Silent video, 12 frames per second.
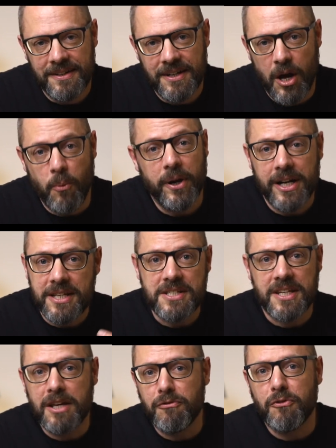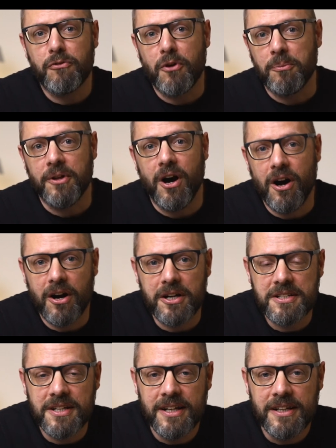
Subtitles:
And when it is given from the heart,